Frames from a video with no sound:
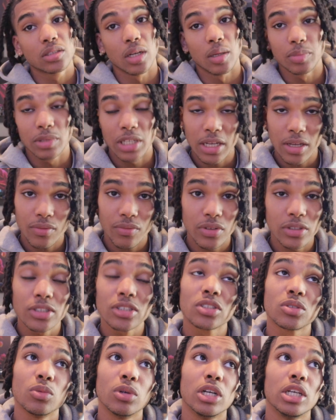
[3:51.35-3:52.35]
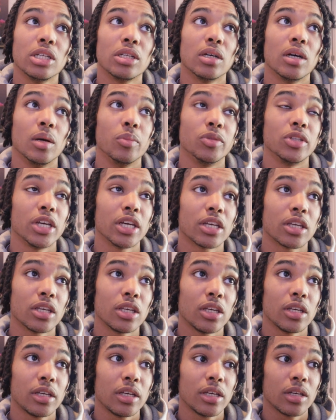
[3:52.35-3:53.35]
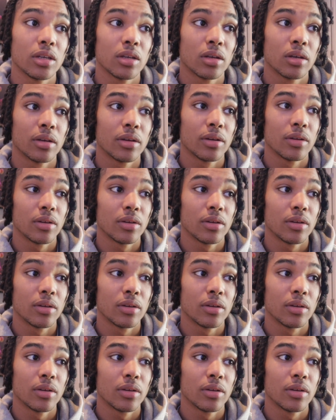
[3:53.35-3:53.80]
So I'm taking Physics 1, I'm taking